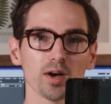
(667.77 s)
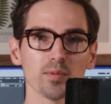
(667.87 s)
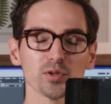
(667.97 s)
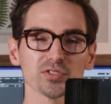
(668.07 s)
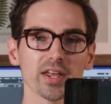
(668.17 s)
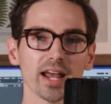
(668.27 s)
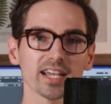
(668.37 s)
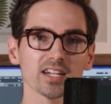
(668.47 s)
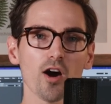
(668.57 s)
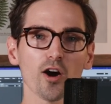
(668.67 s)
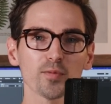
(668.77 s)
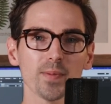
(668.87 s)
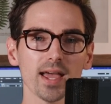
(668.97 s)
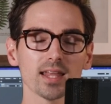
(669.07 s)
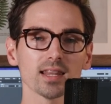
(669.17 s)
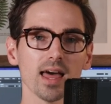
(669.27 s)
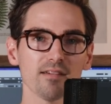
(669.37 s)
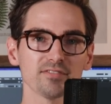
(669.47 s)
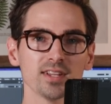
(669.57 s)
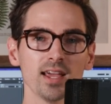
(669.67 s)
doubles that I can hard pan
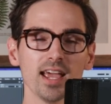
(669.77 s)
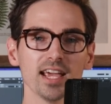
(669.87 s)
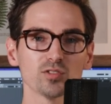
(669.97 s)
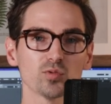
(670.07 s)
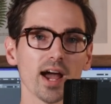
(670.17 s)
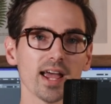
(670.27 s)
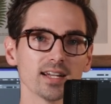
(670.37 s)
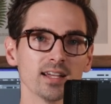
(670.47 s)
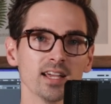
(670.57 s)
left and right